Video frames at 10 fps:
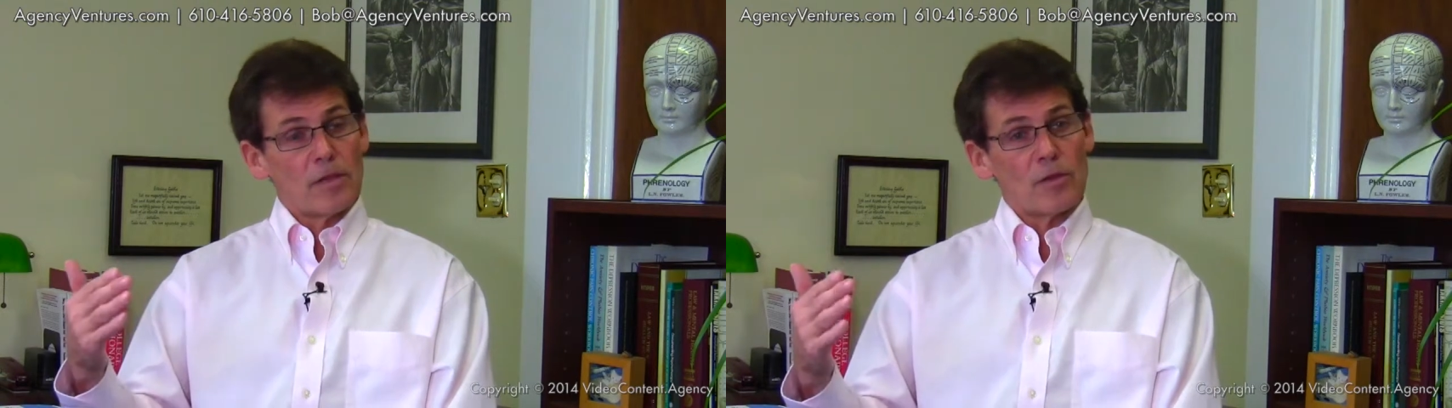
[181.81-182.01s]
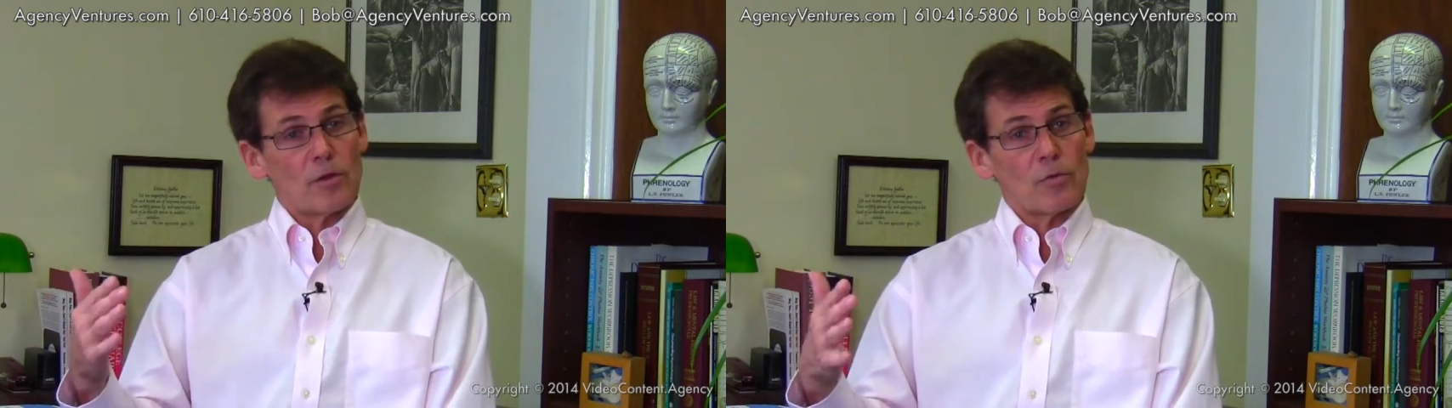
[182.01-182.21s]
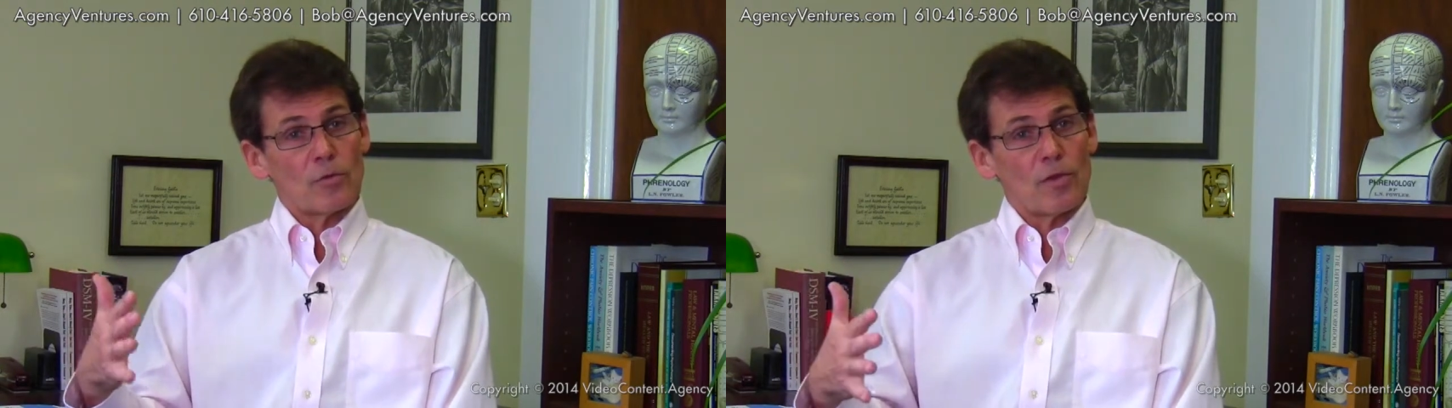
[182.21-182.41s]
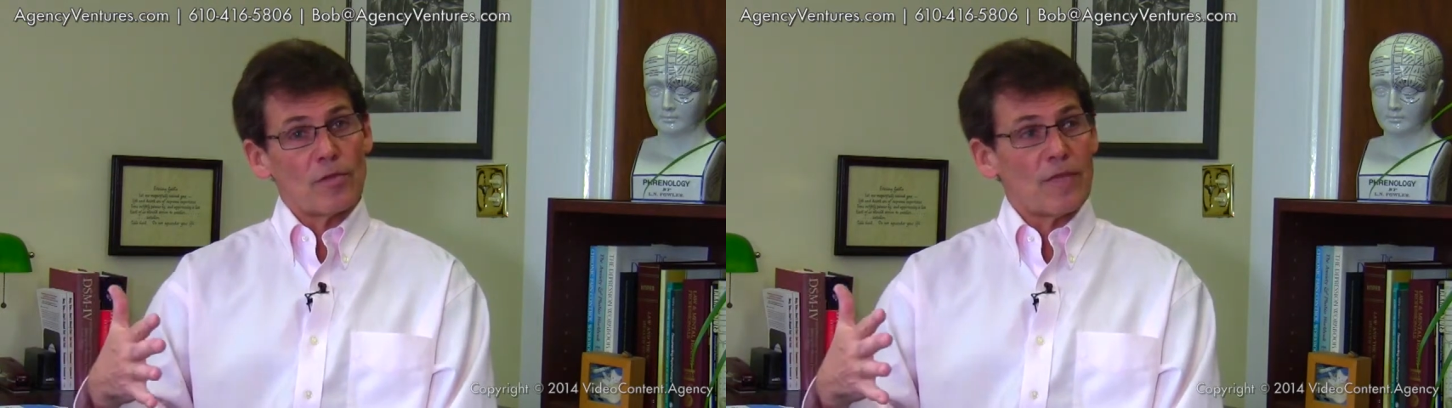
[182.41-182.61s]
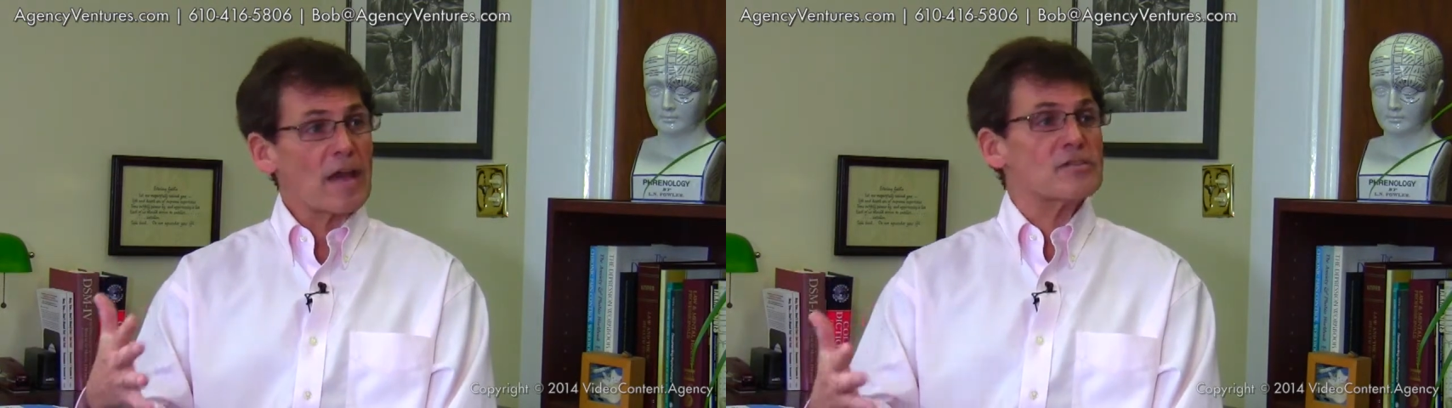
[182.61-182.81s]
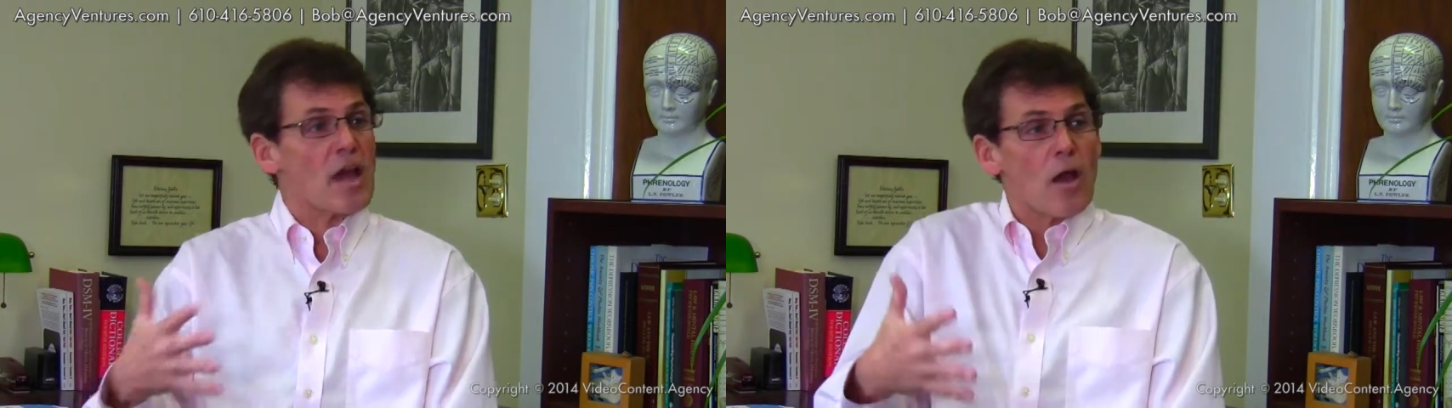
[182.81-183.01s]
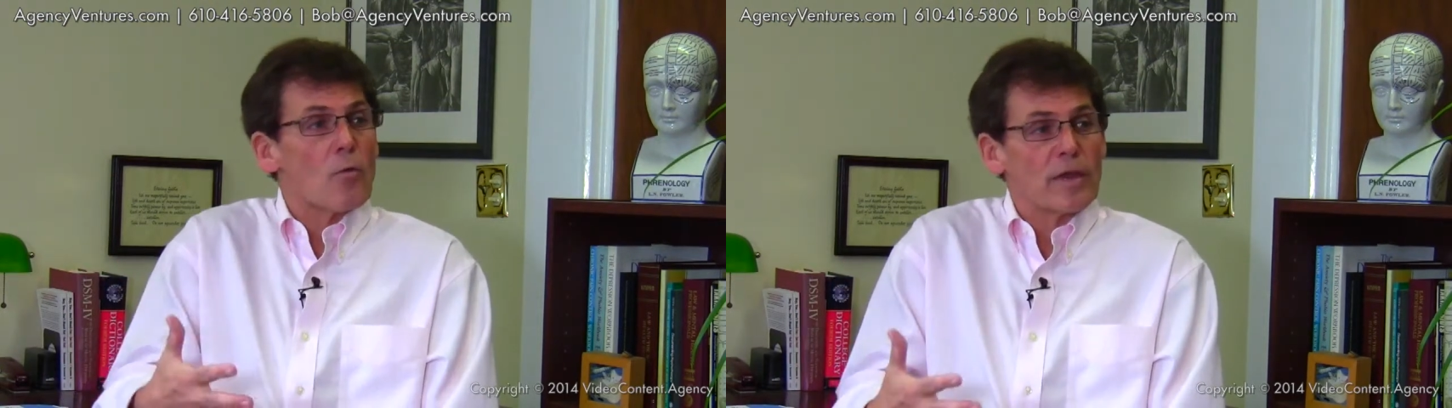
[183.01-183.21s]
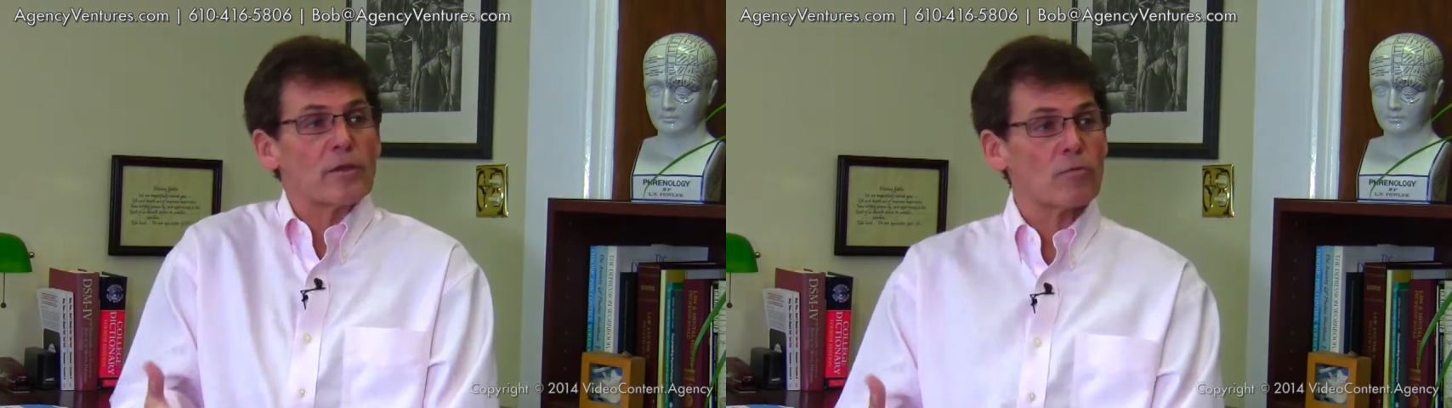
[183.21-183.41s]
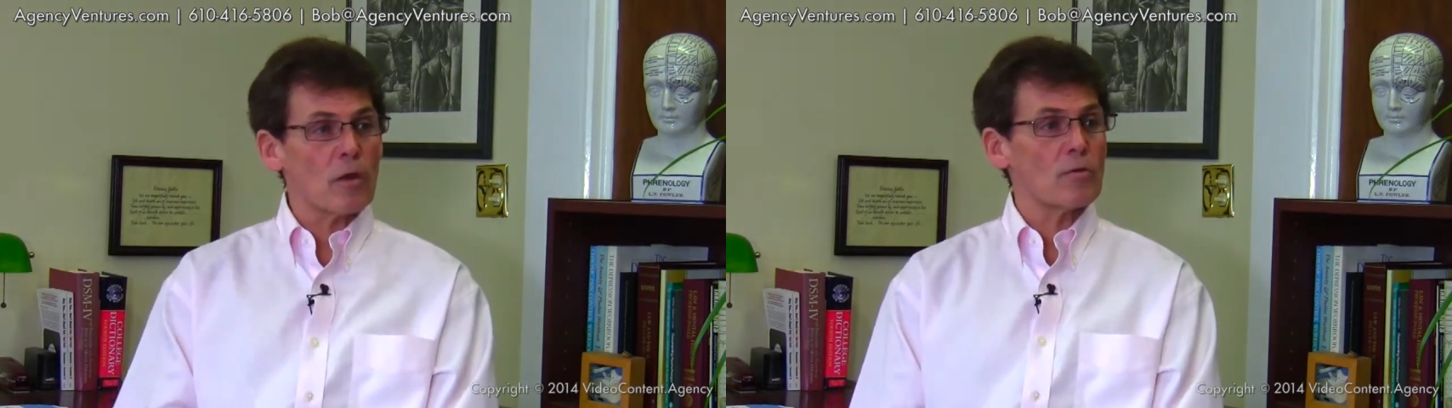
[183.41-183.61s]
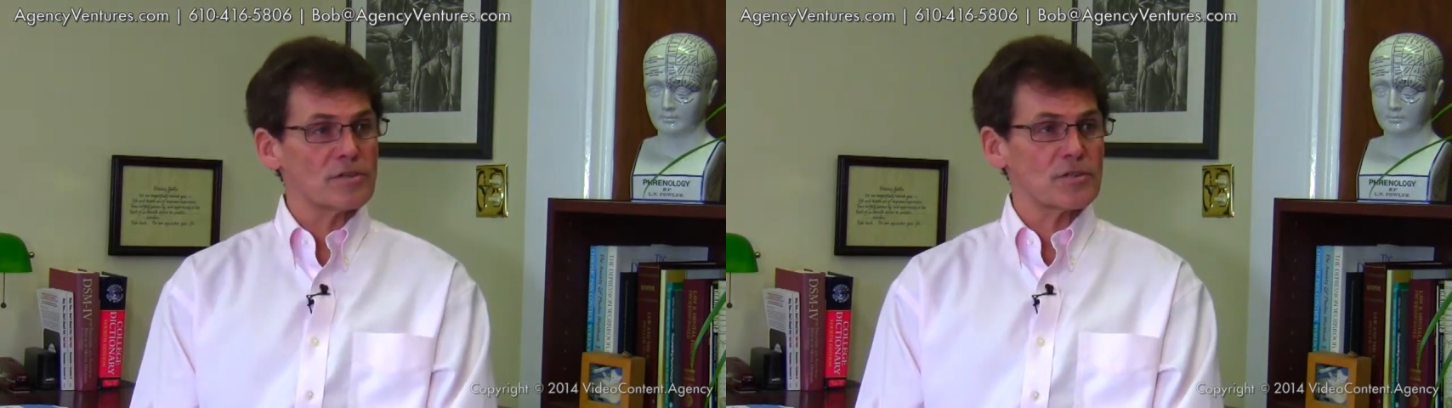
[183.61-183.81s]
Speaker 1: you know, that's how we
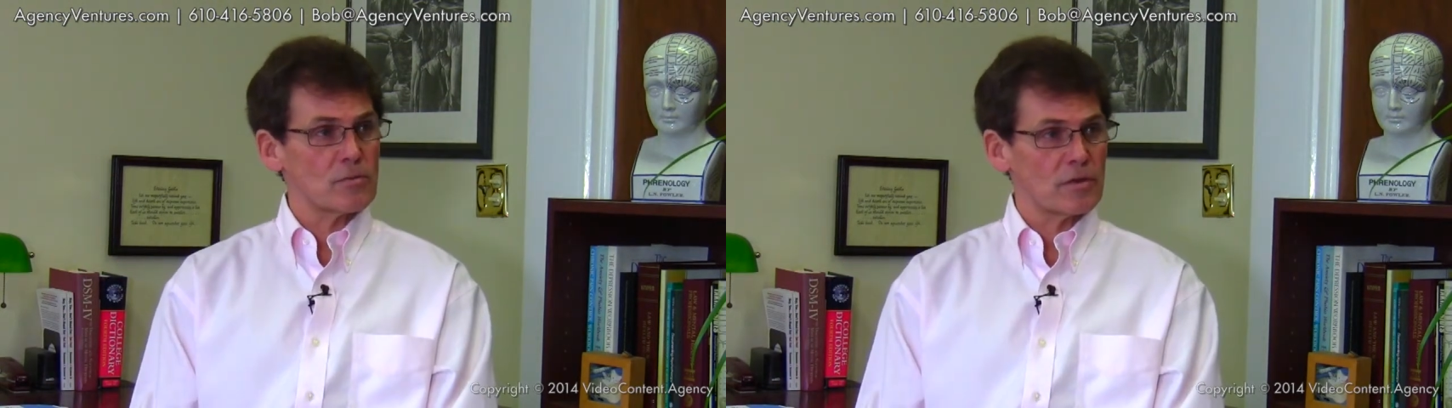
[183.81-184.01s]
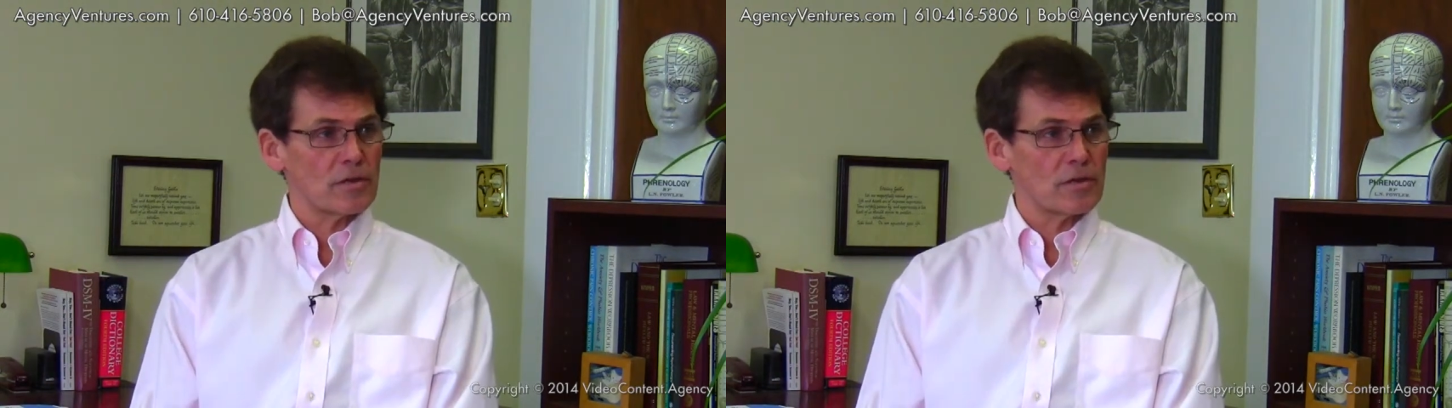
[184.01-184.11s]
grow as an